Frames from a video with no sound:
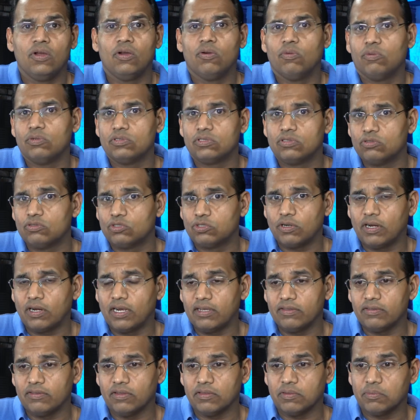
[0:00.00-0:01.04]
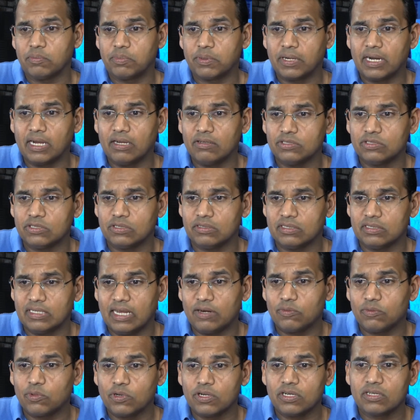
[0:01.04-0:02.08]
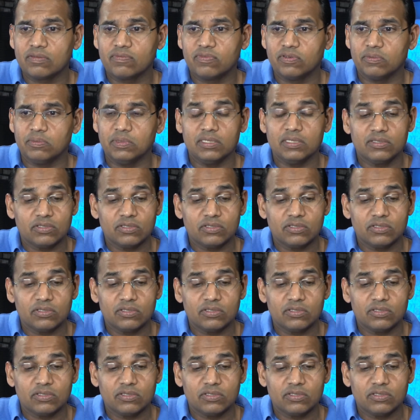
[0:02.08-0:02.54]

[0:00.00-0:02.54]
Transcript: was to try another browser. That worked for me.